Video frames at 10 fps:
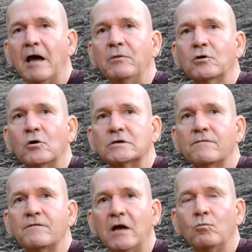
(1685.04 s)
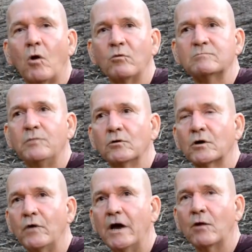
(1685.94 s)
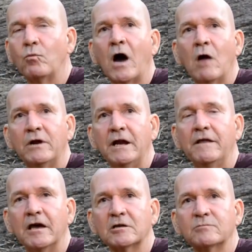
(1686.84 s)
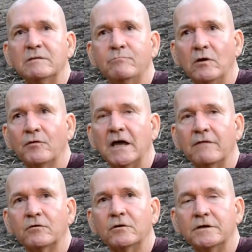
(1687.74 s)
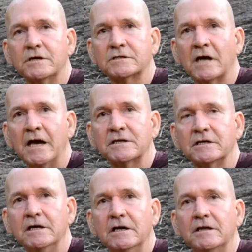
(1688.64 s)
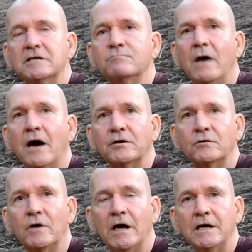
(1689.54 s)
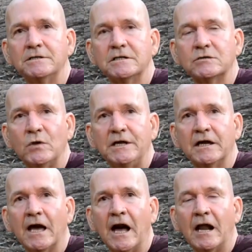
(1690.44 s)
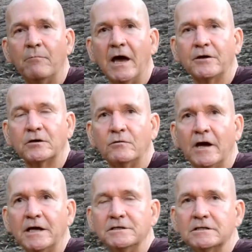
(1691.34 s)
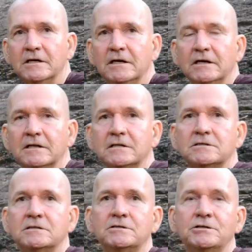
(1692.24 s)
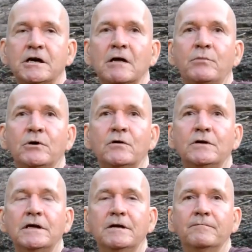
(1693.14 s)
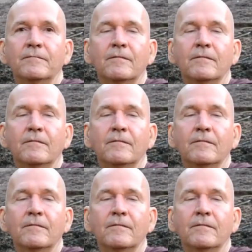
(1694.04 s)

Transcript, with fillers: and because of then what was built around it. Why would anything else be built there, for goodness sakes? This mountain range, this Ritigala mountain range, this sheer beauty.